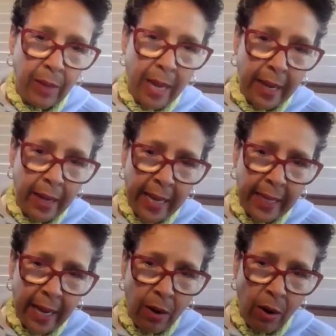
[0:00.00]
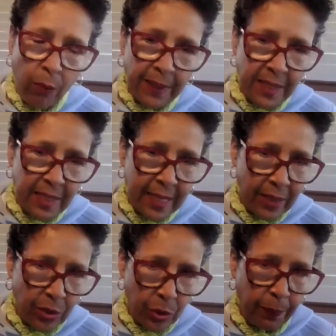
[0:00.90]
And I hope it's
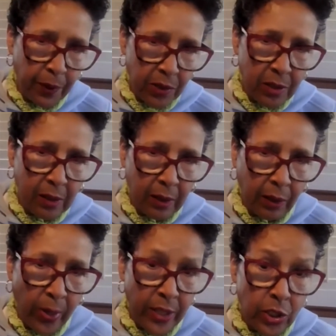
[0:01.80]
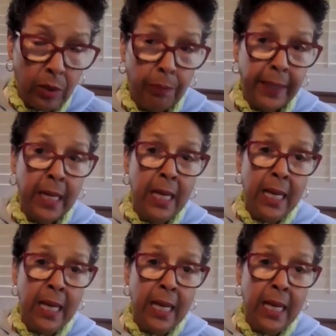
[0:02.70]
not too personal a question, but